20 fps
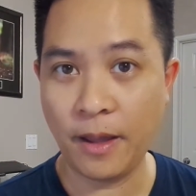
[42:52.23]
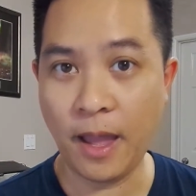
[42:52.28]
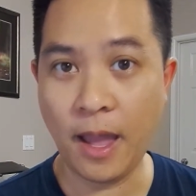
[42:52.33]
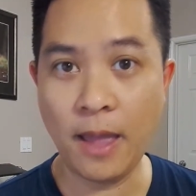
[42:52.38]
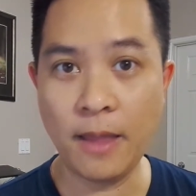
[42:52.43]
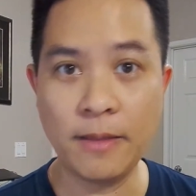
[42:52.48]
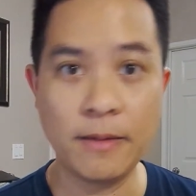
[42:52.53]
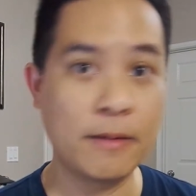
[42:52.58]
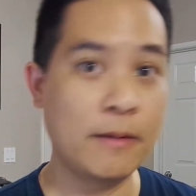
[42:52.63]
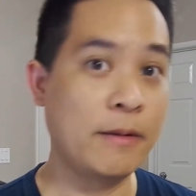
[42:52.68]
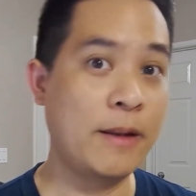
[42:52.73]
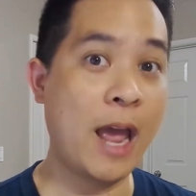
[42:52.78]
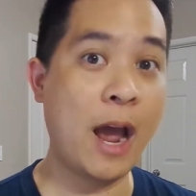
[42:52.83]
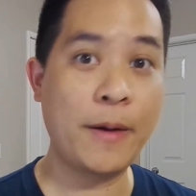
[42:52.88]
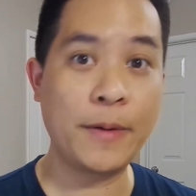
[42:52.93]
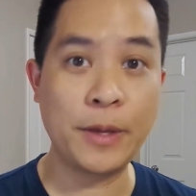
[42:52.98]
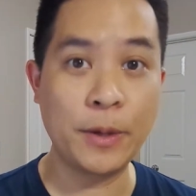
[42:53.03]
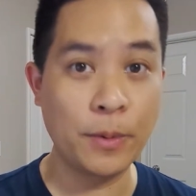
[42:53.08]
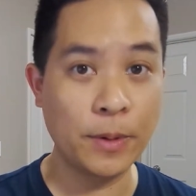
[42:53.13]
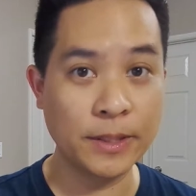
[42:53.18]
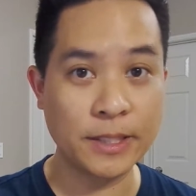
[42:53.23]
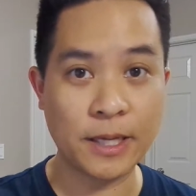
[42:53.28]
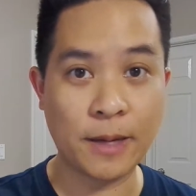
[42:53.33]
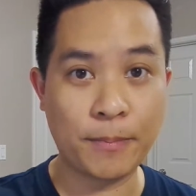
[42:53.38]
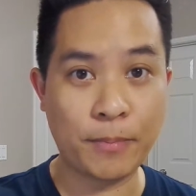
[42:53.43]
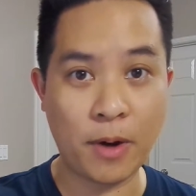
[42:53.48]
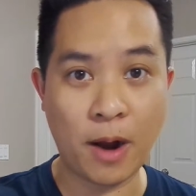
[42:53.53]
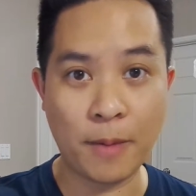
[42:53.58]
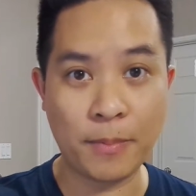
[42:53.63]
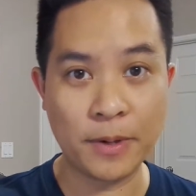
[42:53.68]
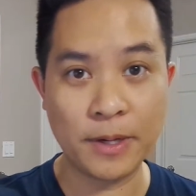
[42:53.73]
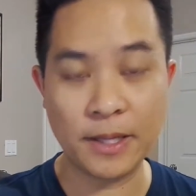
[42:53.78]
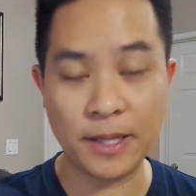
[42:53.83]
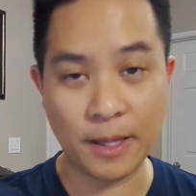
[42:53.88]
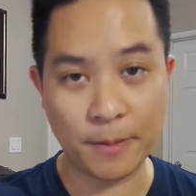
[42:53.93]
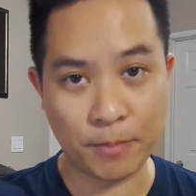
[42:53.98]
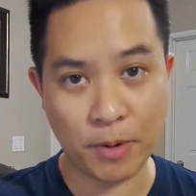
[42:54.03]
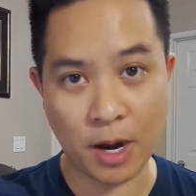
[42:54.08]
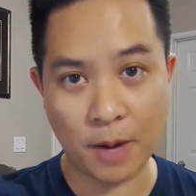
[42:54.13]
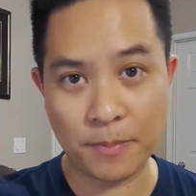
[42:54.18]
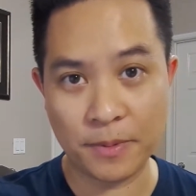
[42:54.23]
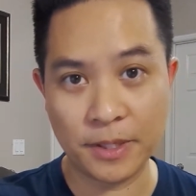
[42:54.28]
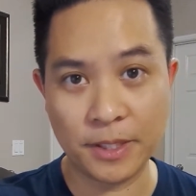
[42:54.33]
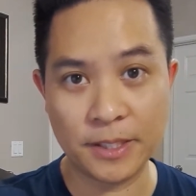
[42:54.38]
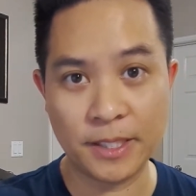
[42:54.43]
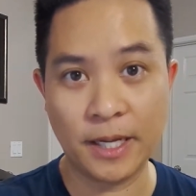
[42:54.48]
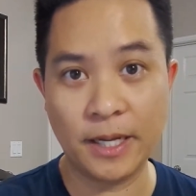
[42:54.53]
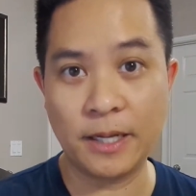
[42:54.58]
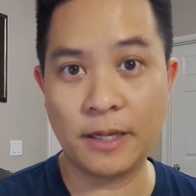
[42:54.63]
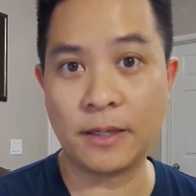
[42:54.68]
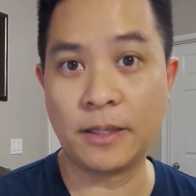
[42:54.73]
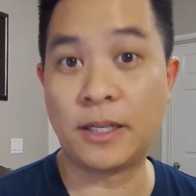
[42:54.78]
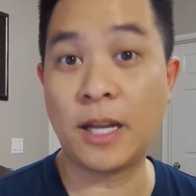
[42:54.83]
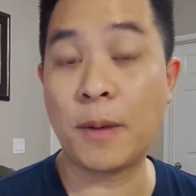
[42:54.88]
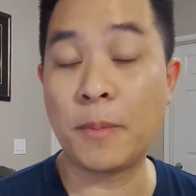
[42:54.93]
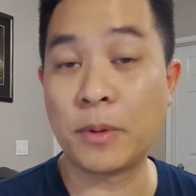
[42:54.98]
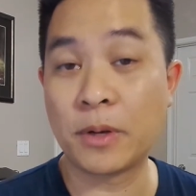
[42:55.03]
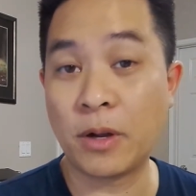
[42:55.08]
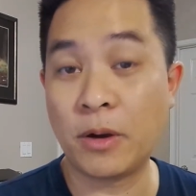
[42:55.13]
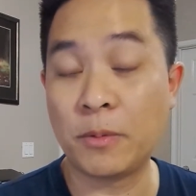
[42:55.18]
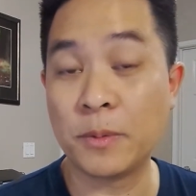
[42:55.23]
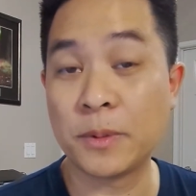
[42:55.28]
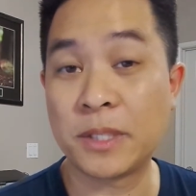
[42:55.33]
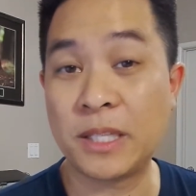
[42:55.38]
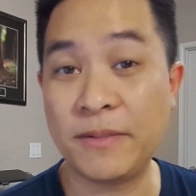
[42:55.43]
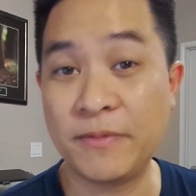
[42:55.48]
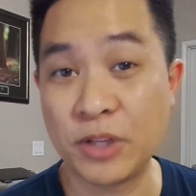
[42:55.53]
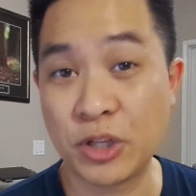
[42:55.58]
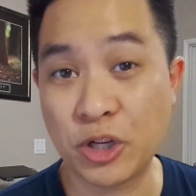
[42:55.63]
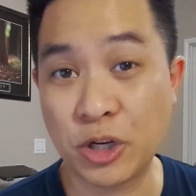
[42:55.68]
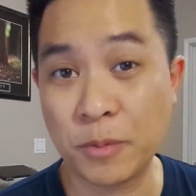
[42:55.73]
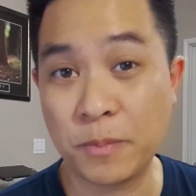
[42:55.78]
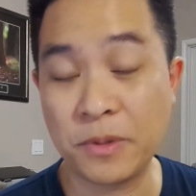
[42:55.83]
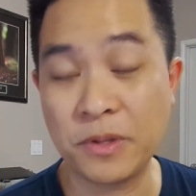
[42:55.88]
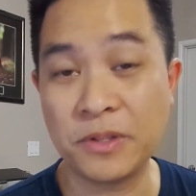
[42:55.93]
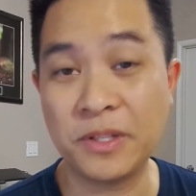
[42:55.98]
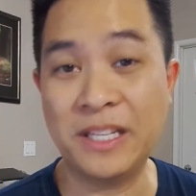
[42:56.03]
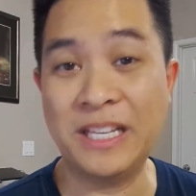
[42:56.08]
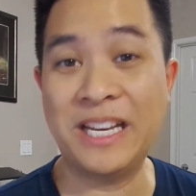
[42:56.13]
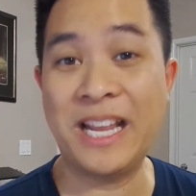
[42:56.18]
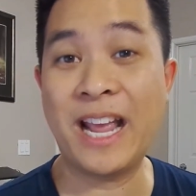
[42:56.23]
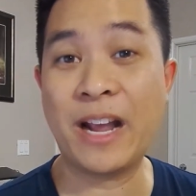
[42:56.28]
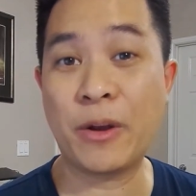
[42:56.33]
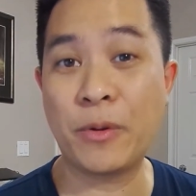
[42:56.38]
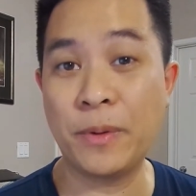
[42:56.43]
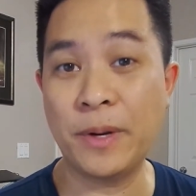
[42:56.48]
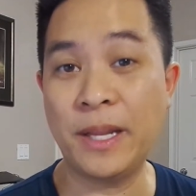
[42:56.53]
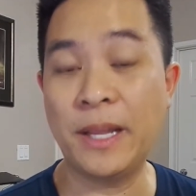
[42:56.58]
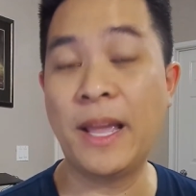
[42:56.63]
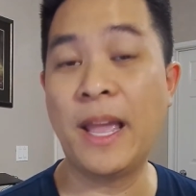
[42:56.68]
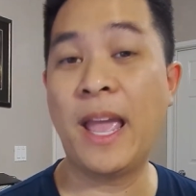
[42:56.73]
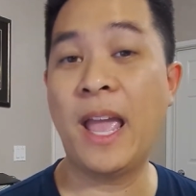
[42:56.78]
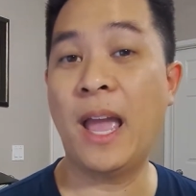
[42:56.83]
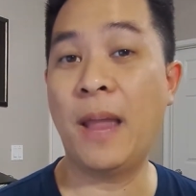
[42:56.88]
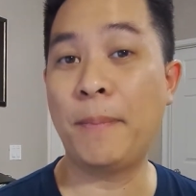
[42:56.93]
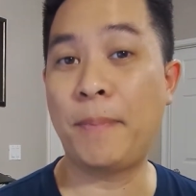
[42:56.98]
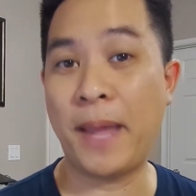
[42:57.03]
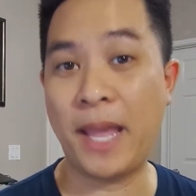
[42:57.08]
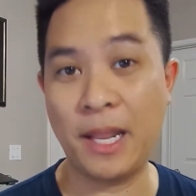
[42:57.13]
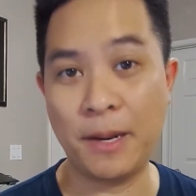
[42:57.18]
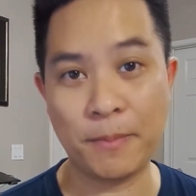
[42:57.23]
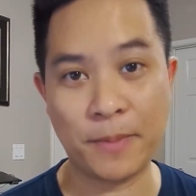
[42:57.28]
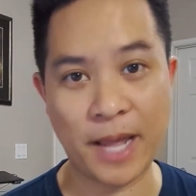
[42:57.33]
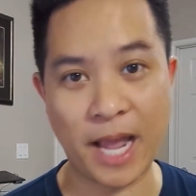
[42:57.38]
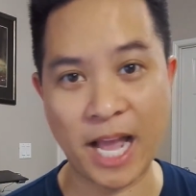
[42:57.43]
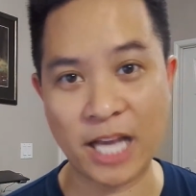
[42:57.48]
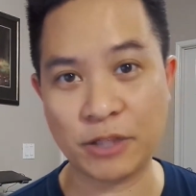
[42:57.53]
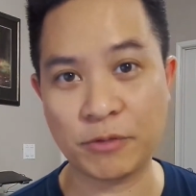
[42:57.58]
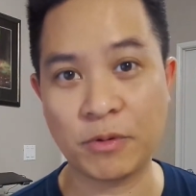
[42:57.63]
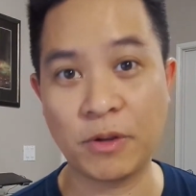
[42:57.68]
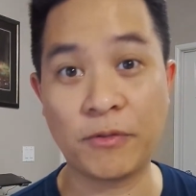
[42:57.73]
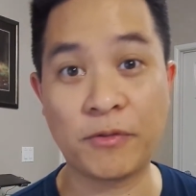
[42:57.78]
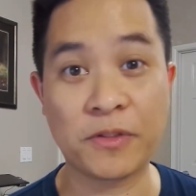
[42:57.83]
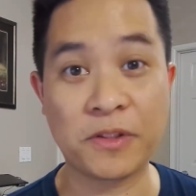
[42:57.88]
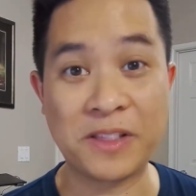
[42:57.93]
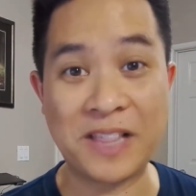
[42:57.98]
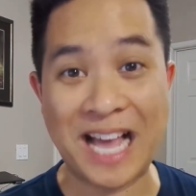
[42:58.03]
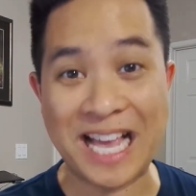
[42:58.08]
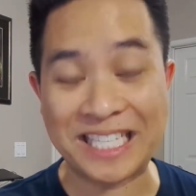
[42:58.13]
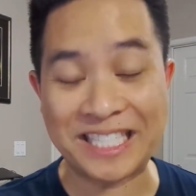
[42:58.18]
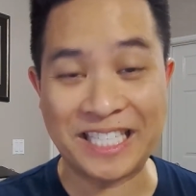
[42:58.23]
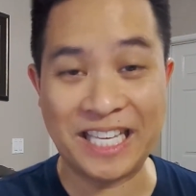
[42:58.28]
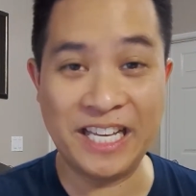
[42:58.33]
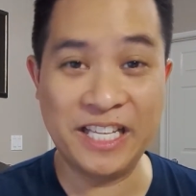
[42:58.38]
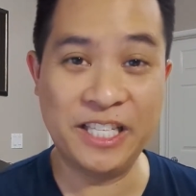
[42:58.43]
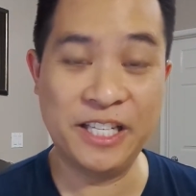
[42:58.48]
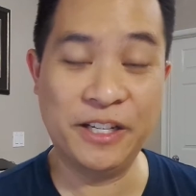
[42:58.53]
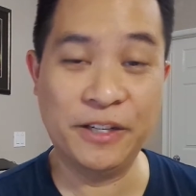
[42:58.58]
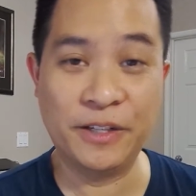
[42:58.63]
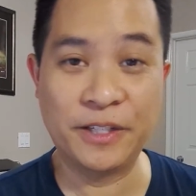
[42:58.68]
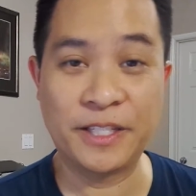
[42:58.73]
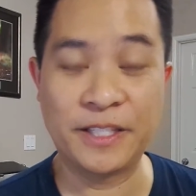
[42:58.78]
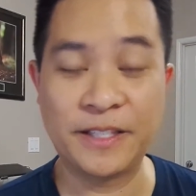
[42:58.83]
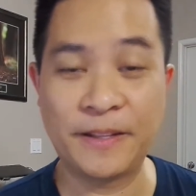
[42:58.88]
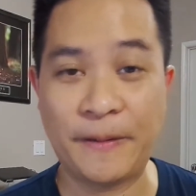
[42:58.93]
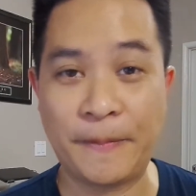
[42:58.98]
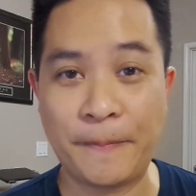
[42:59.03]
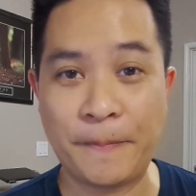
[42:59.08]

And now he holds that property. That property is like doubled, almost even tripled in equity and paid him cash flow for the last 10 years.